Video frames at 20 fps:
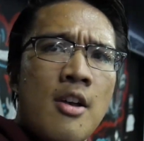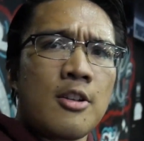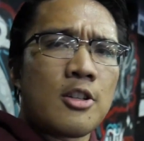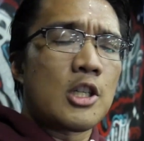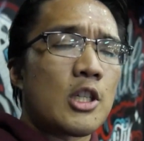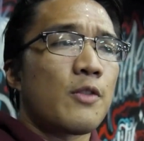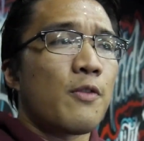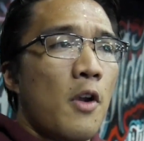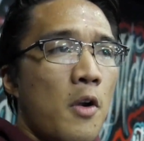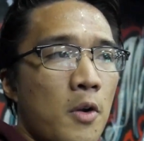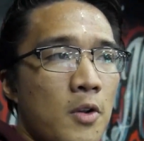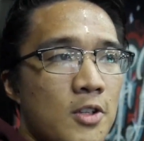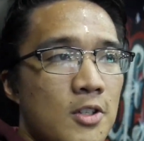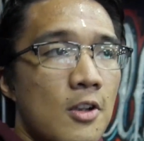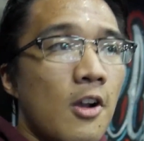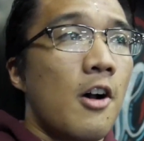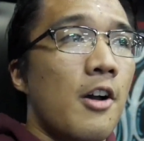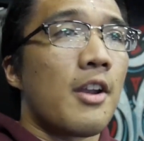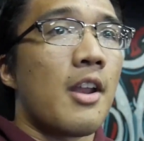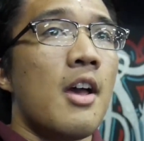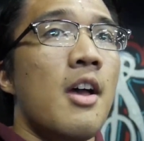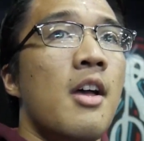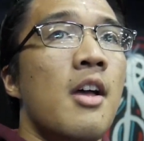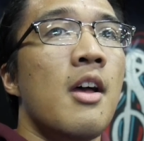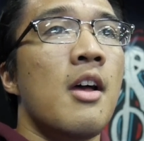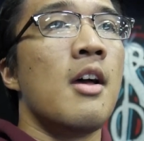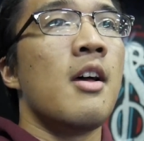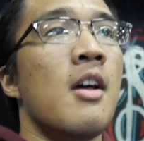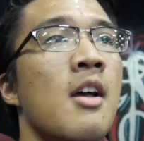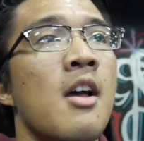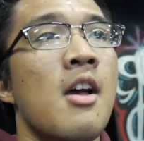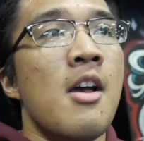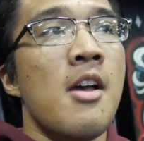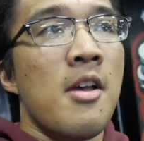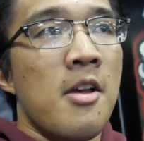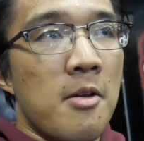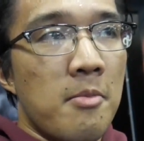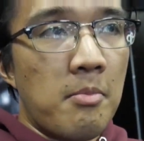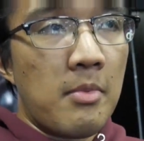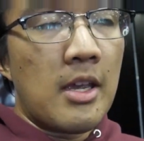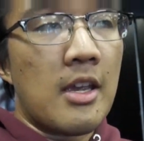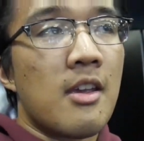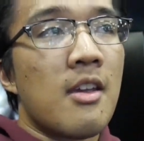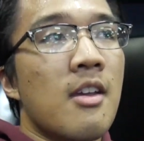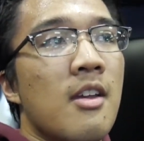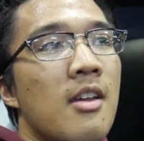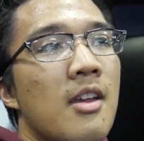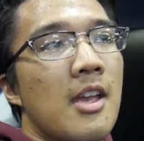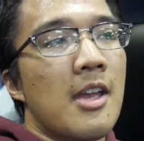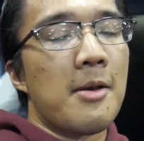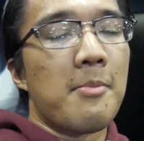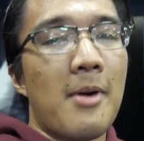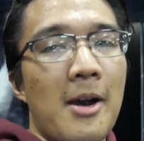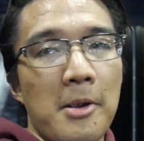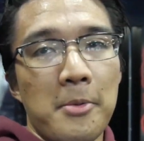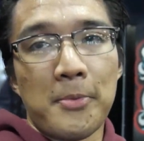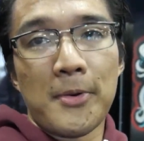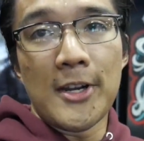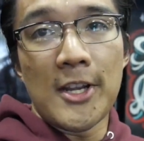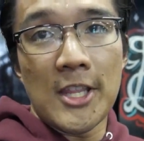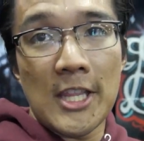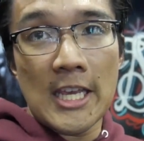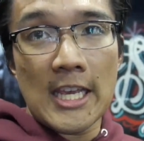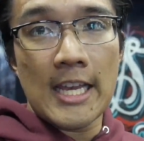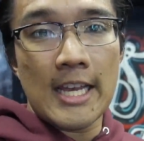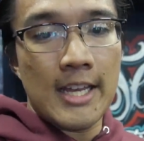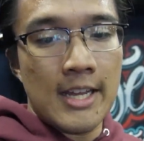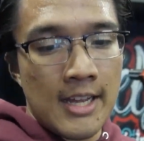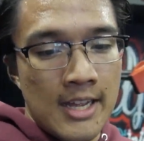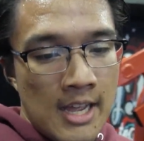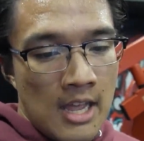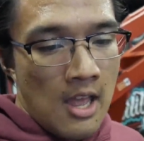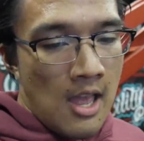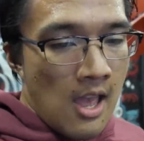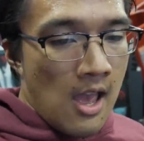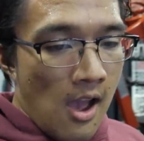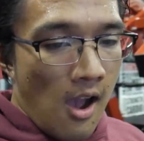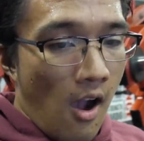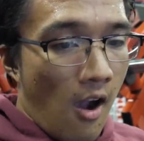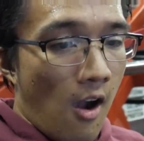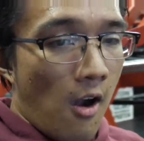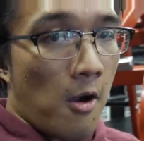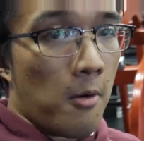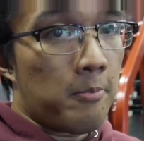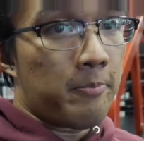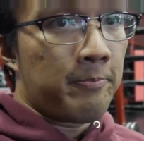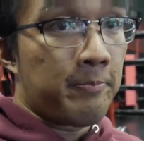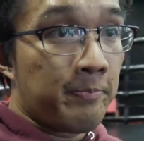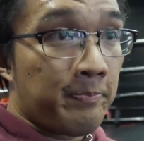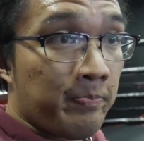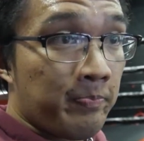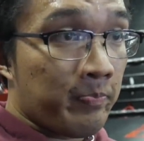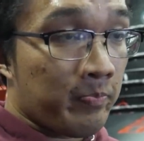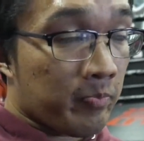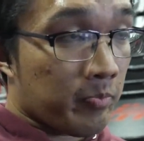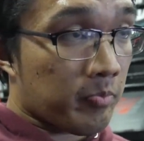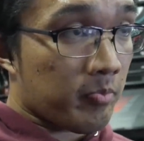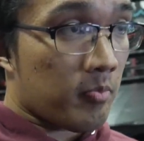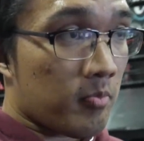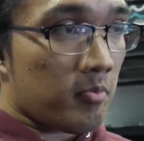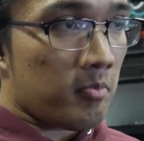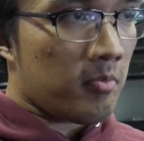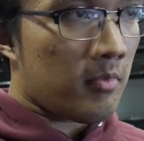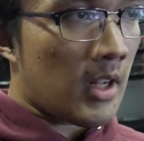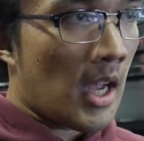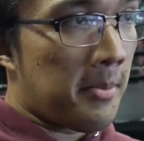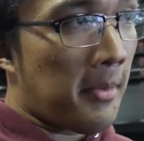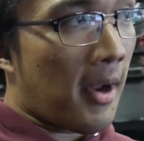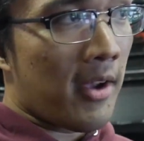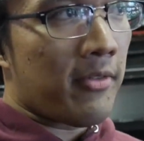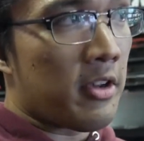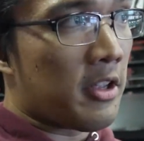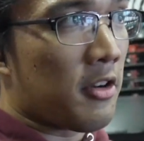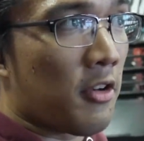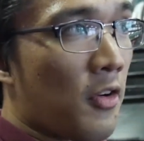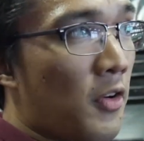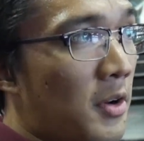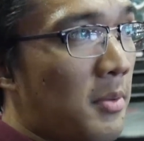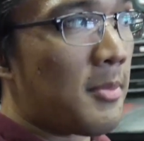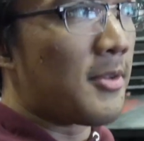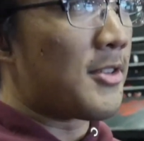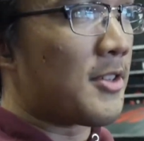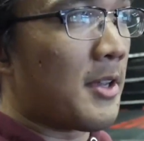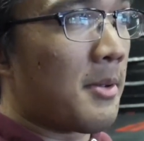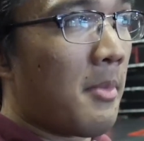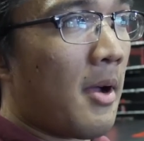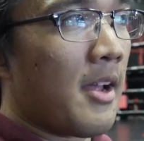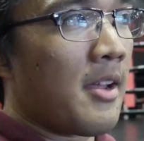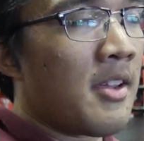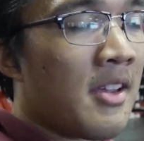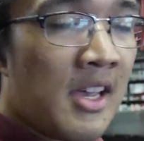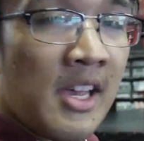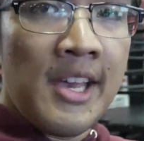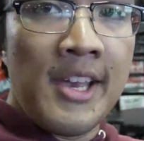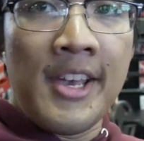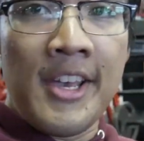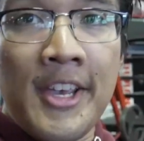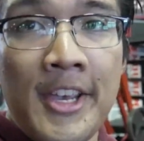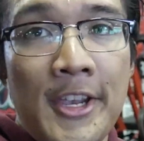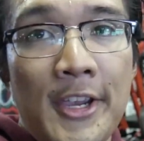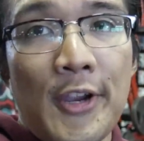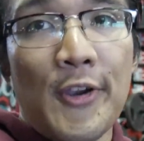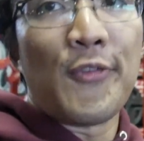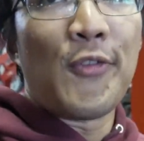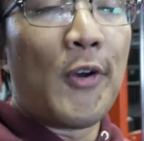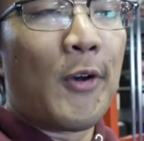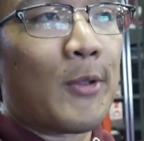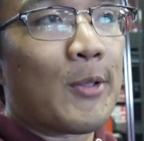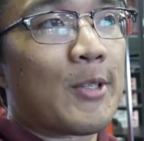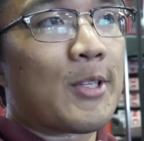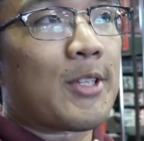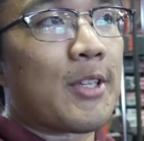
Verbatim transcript: just focus on me and my breathing. Um, I'm not even gonna go into music in my earphones.